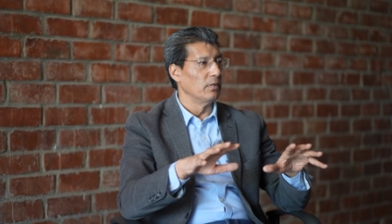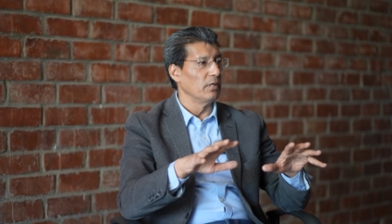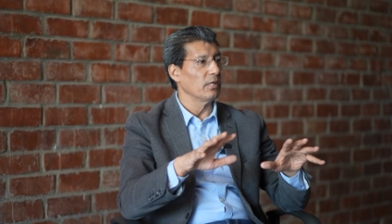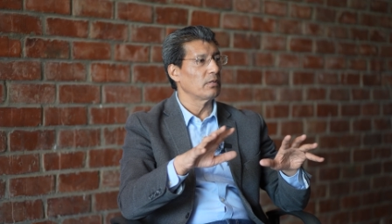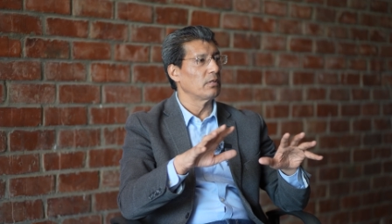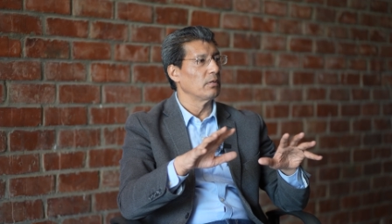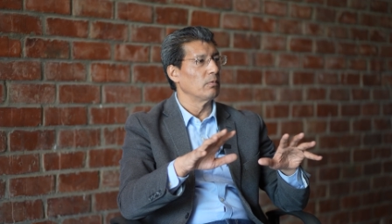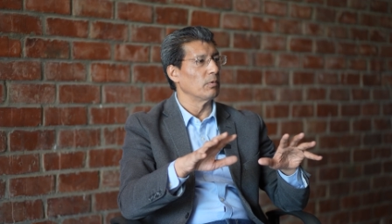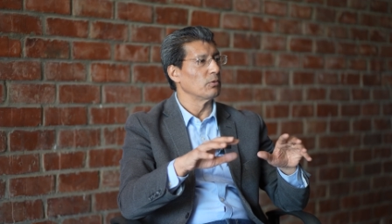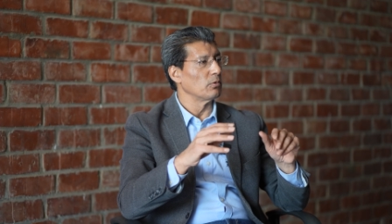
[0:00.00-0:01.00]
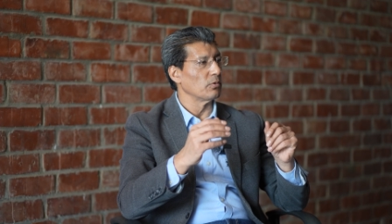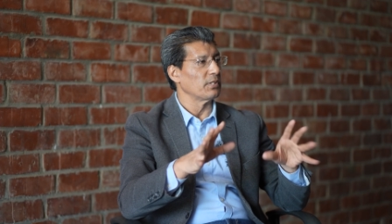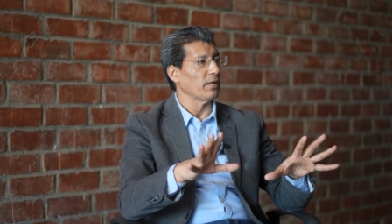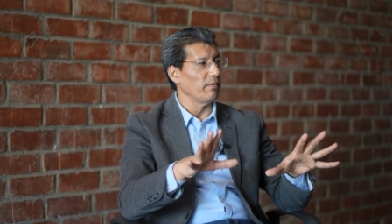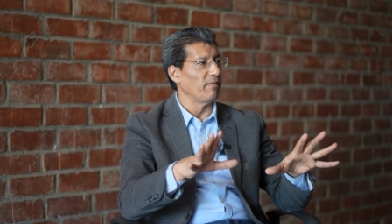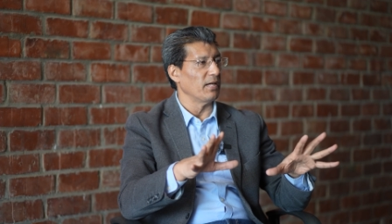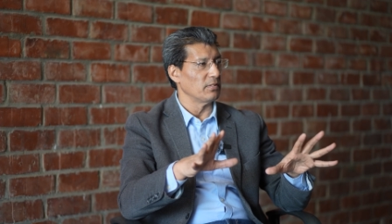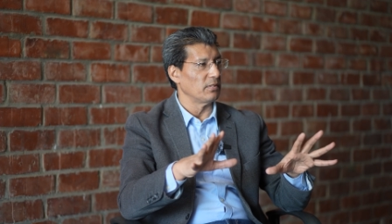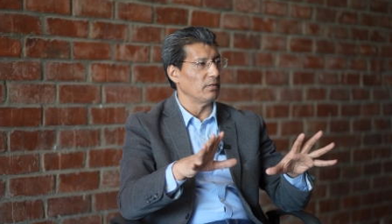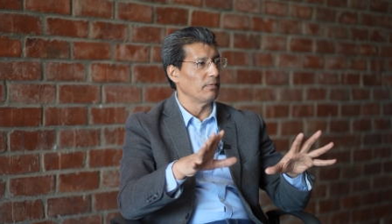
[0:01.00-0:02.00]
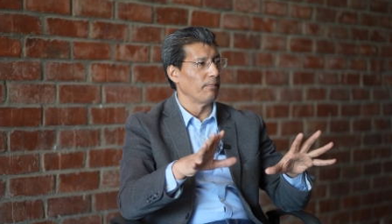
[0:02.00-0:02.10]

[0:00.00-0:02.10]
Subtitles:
it was also sacrificed.